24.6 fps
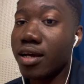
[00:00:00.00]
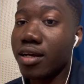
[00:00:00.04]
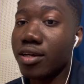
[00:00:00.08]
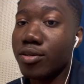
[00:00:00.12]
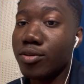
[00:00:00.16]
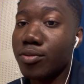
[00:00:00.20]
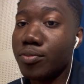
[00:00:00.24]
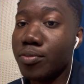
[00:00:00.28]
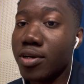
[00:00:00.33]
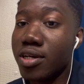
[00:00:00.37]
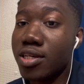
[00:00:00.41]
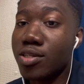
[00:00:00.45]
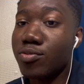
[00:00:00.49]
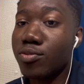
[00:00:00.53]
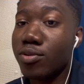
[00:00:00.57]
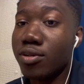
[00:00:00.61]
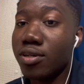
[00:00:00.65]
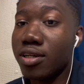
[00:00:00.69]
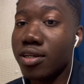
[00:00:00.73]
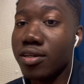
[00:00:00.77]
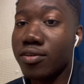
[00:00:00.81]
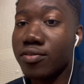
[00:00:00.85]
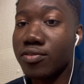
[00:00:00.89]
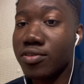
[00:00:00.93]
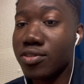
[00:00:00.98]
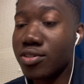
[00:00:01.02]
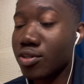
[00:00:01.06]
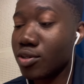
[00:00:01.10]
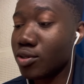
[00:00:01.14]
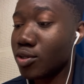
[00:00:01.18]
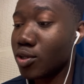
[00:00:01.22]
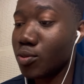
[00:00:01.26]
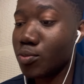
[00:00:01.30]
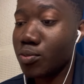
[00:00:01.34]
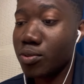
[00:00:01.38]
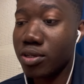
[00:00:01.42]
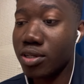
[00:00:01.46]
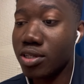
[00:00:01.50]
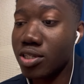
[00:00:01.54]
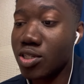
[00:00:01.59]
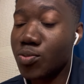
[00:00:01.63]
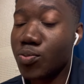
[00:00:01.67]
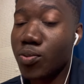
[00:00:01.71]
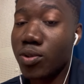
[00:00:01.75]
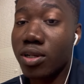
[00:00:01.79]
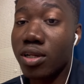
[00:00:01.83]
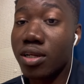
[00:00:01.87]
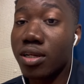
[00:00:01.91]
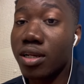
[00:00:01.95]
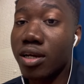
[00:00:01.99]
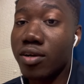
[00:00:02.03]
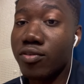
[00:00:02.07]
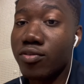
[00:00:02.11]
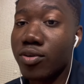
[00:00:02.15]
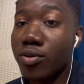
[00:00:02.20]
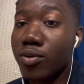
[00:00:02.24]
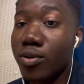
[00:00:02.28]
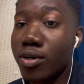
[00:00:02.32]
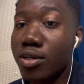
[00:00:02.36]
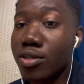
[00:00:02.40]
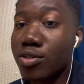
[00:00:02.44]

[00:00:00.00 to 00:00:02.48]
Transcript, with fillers: You best believe it's gonna be spilling everywhere.